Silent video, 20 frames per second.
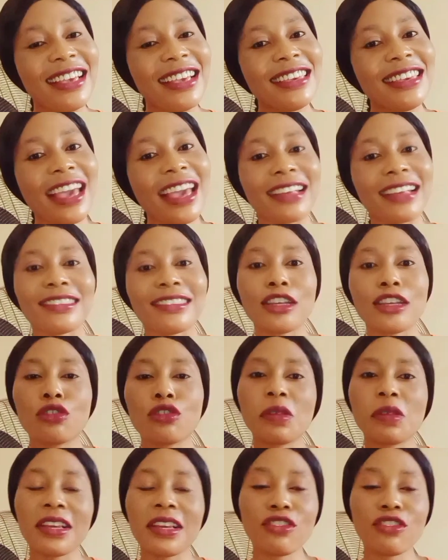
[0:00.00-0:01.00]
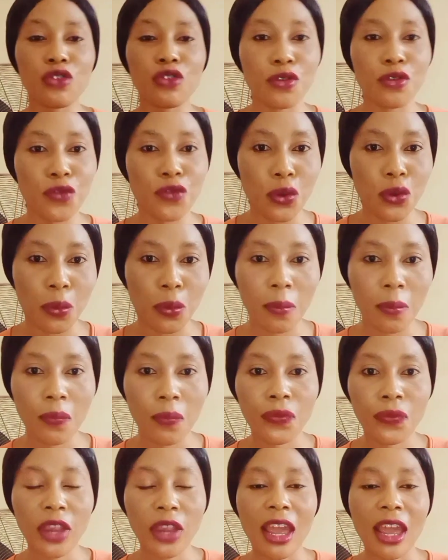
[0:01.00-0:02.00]
Yes, in today's review,
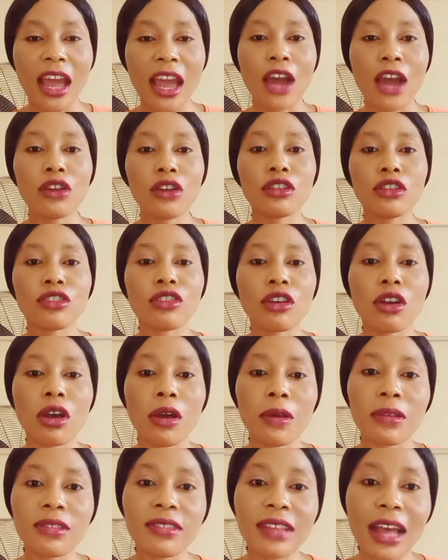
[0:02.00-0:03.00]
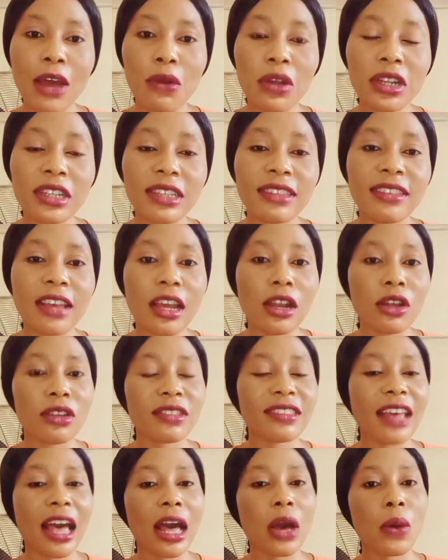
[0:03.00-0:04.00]
I want to tell
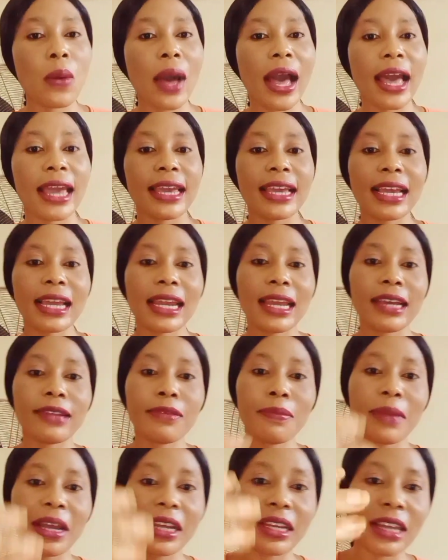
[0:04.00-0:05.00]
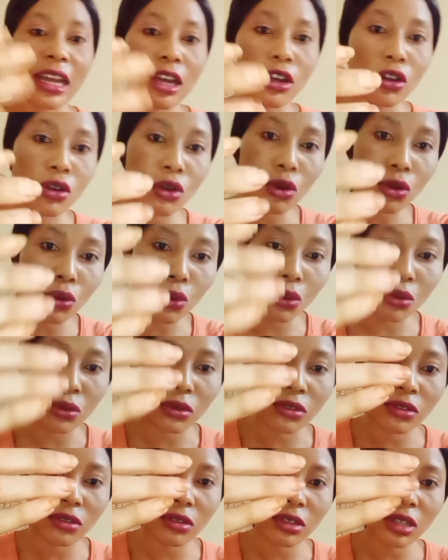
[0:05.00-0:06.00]
us how I cleared my dark
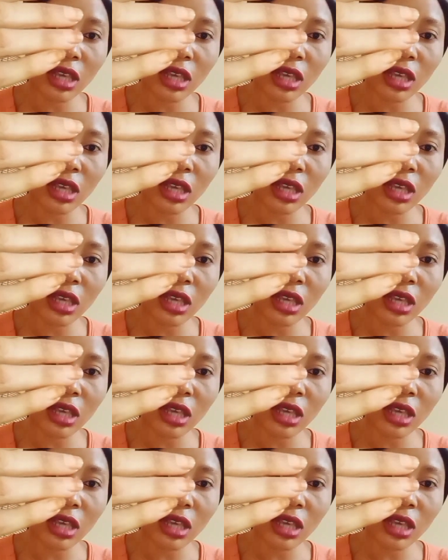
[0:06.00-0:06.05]
knuckles.